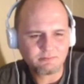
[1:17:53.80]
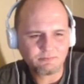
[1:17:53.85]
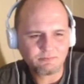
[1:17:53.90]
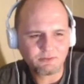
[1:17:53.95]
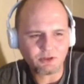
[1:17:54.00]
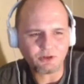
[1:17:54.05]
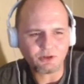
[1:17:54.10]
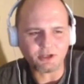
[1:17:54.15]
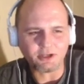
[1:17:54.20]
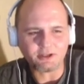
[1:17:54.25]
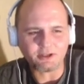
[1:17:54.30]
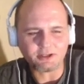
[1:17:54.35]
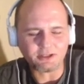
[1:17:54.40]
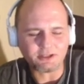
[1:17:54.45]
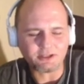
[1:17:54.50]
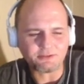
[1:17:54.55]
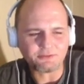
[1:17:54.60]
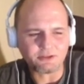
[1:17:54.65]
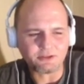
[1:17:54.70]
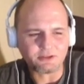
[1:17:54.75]
Oh yeah,
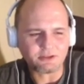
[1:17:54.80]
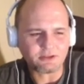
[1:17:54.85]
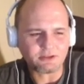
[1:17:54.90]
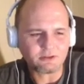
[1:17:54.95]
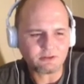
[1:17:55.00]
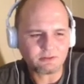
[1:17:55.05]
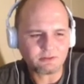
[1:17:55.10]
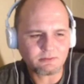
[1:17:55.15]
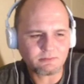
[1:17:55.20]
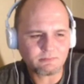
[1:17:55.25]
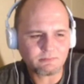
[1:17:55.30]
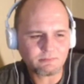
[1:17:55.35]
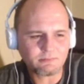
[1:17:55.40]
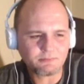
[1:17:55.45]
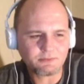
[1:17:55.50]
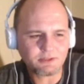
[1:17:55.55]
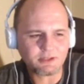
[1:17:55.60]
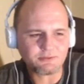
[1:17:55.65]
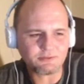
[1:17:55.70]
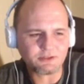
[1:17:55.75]
definitely.
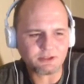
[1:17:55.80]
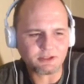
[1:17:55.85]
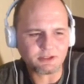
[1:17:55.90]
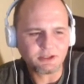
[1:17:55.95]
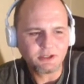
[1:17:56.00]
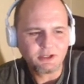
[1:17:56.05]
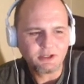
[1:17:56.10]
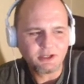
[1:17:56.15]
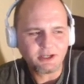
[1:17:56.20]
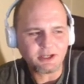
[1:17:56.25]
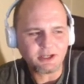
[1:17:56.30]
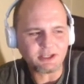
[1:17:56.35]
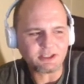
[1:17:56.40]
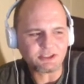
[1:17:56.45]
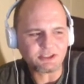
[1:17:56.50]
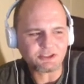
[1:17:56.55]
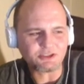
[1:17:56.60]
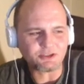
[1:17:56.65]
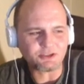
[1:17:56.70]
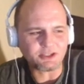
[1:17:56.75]
Yeah. Definitely.
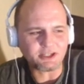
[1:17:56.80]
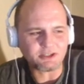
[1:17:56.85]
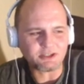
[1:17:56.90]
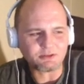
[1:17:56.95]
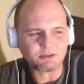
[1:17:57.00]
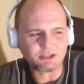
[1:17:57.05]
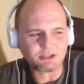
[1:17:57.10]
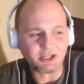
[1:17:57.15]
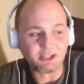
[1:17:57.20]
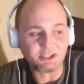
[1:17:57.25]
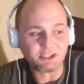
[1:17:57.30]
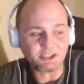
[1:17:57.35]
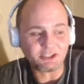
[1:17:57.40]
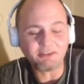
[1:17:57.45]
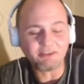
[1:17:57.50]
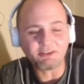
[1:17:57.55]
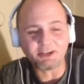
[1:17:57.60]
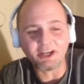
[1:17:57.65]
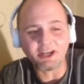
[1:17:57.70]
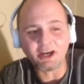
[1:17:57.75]
And so and
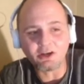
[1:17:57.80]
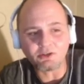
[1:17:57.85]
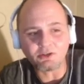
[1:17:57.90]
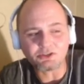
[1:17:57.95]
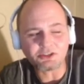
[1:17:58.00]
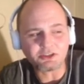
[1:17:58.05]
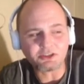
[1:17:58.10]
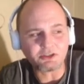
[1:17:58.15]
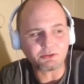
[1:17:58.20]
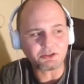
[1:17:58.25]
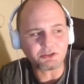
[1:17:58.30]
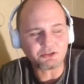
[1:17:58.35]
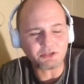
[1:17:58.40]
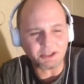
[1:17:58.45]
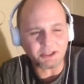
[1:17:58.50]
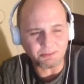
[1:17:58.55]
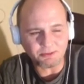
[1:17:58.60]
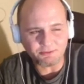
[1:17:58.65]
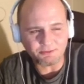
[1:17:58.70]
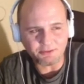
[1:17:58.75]
even now still we try
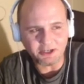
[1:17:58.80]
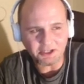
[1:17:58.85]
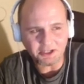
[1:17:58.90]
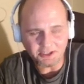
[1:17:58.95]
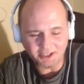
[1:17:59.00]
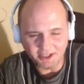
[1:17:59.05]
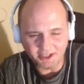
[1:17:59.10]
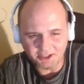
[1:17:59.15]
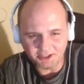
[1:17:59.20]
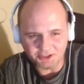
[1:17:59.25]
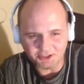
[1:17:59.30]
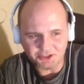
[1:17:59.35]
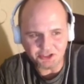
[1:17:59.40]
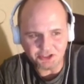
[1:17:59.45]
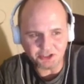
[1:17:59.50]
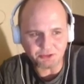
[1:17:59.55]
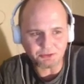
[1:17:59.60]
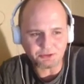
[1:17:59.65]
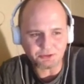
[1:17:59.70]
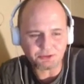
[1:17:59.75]
to provide that in
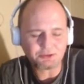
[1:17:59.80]
general,